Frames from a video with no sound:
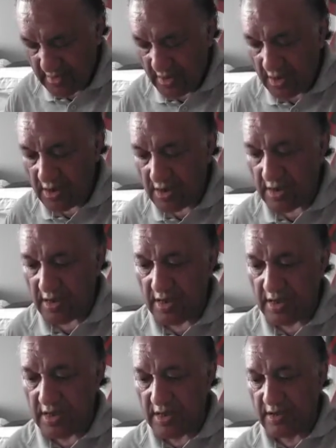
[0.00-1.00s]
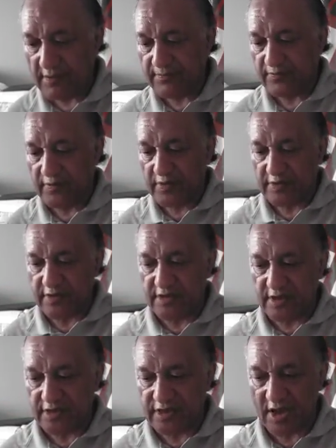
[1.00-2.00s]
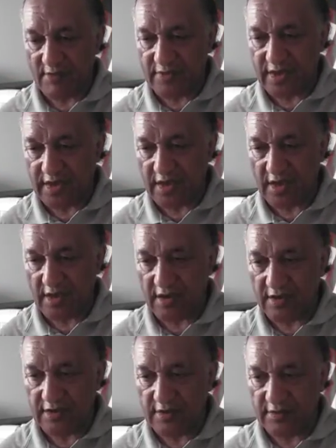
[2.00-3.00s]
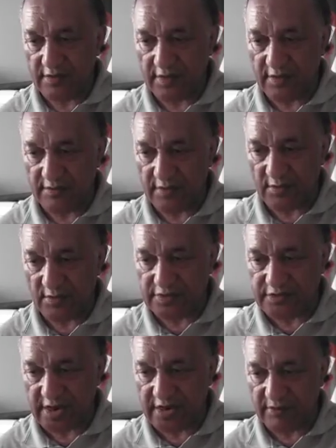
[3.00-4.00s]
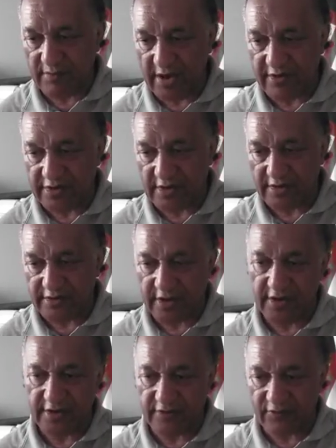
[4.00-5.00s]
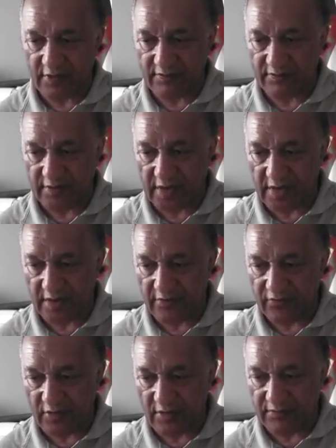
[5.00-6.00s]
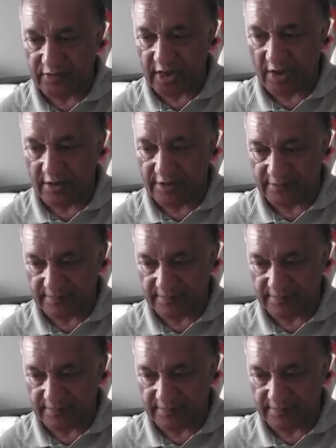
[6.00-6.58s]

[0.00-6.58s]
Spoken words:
Oh, you didn't tell me you was getting married. I only heard it from Dion.